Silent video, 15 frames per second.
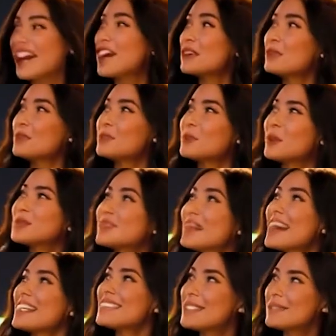I mean, most
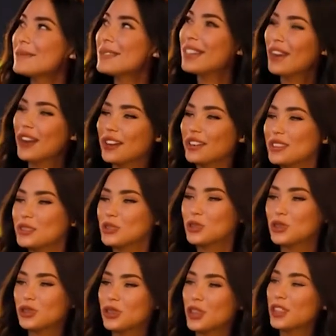guys I meet aren't into
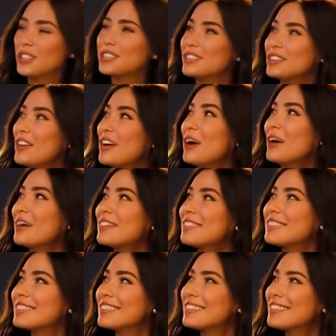astrology at all.
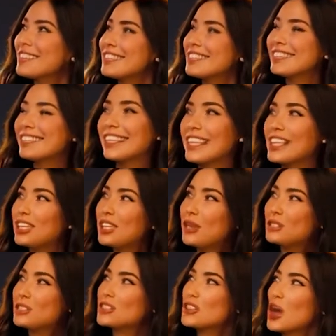Let
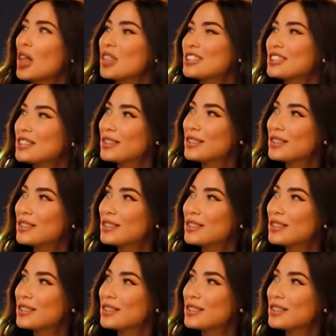alone as tall as